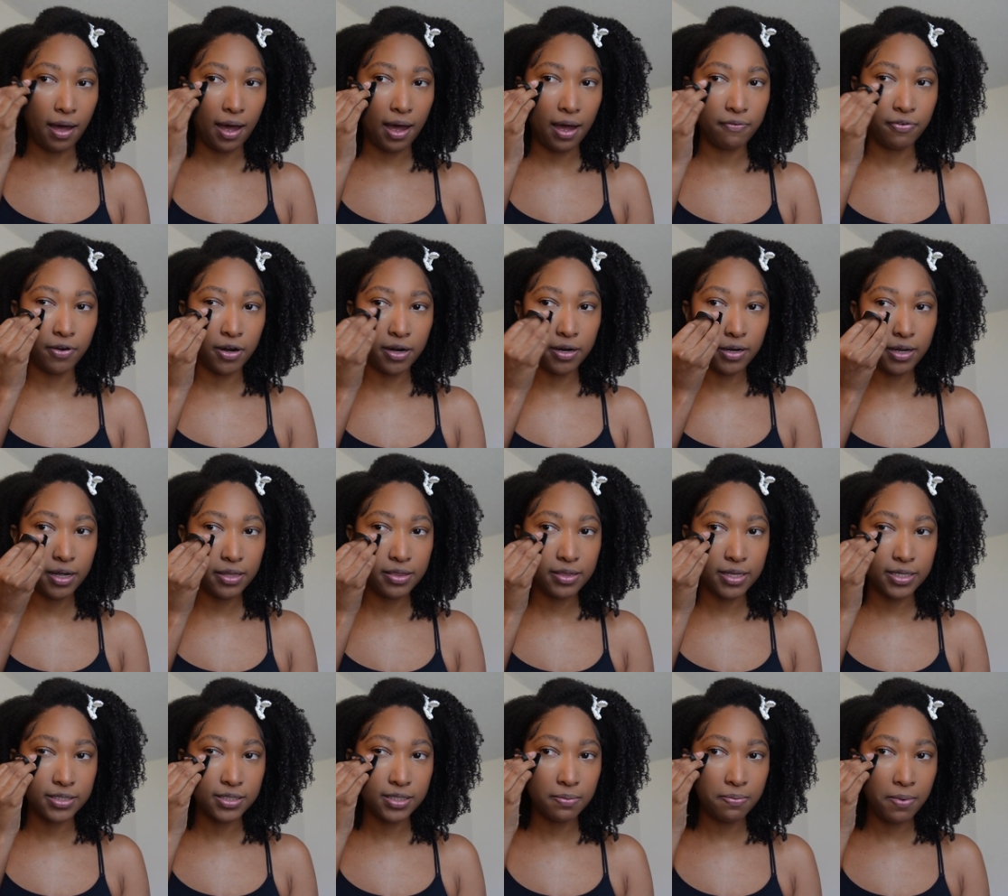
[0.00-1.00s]
I've heard good
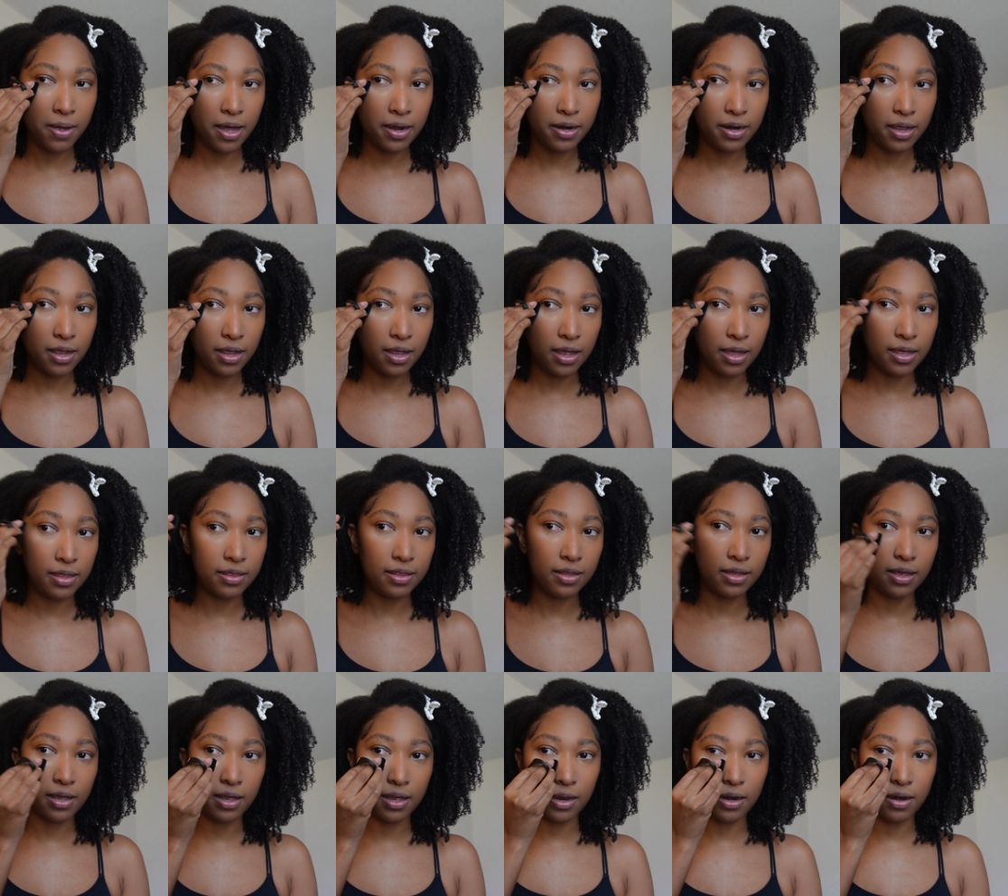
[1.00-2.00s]
things about it. And
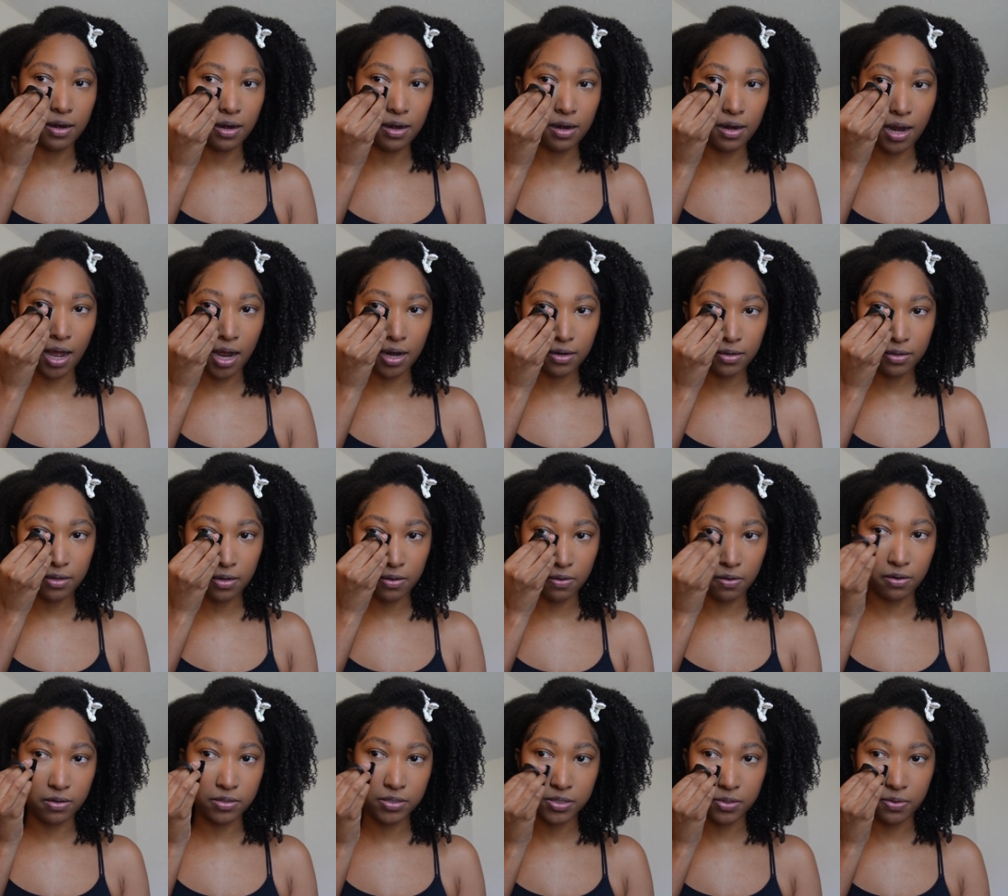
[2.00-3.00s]
then Natalie
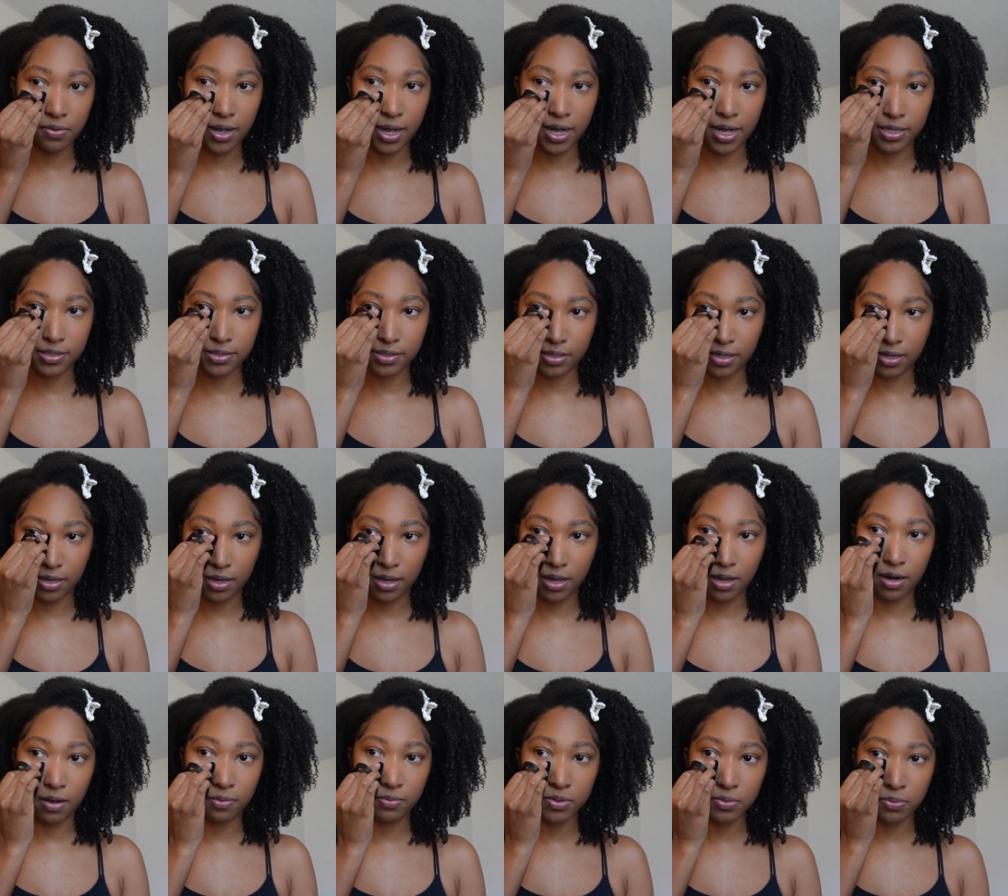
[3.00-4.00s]
also has it.
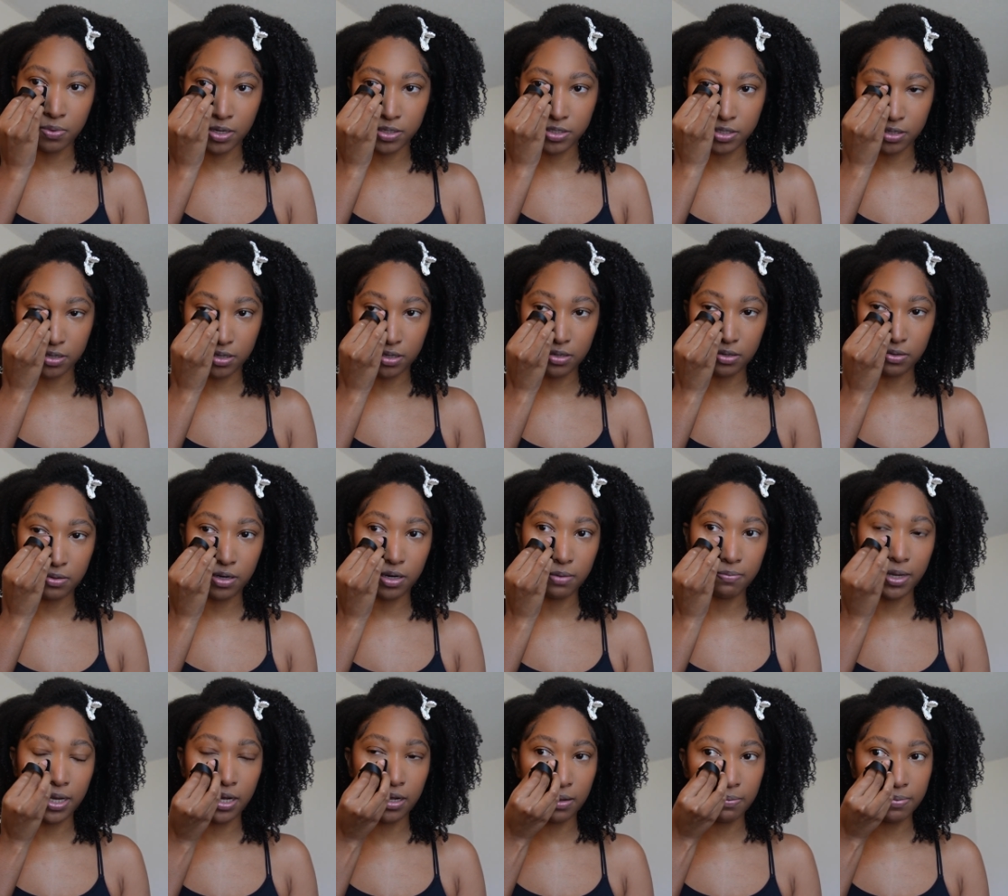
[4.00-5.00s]
And I was watching her do her
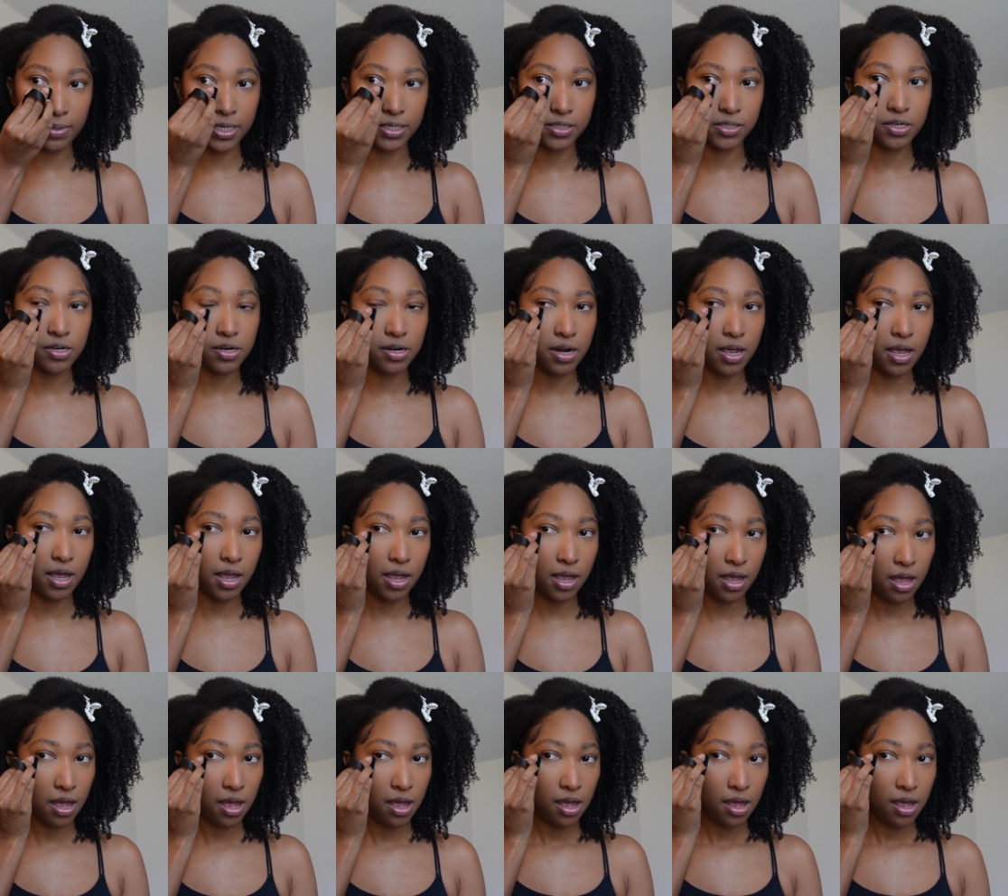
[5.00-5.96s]
makeup yesterday.